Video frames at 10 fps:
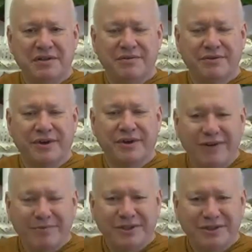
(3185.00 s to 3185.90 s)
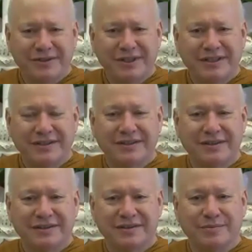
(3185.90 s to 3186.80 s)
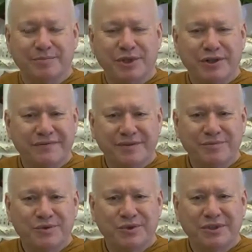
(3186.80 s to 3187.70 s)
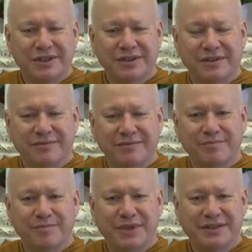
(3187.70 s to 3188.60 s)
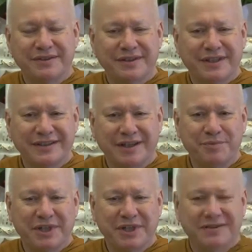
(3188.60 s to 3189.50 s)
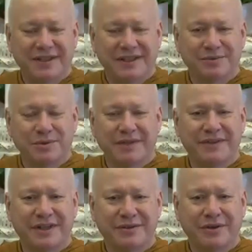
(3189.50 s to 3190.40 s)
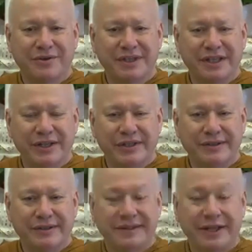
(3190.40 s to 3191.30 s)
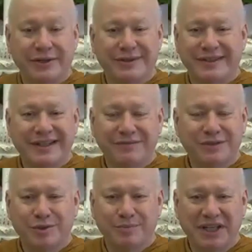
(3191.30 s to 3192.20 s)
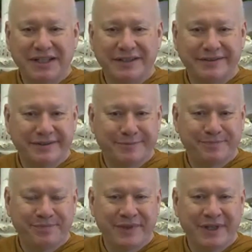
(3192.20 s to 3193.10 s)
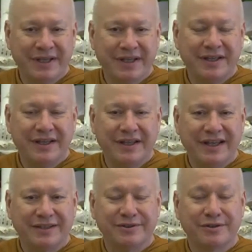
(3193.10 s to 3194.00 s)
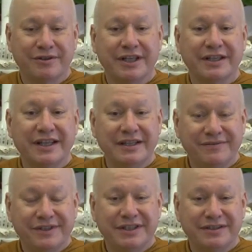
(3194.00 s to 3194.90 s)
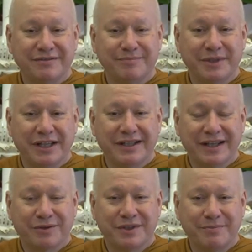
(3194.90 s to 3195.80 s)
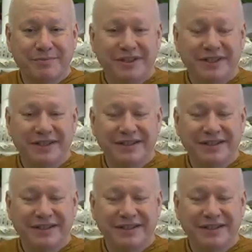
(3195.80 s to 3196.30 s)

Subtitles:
throw rubbish on it, perfumed water, pleasant things, unpleasant things, whatever they throw on the earth never complains. He has great evenness of mind, equanimity.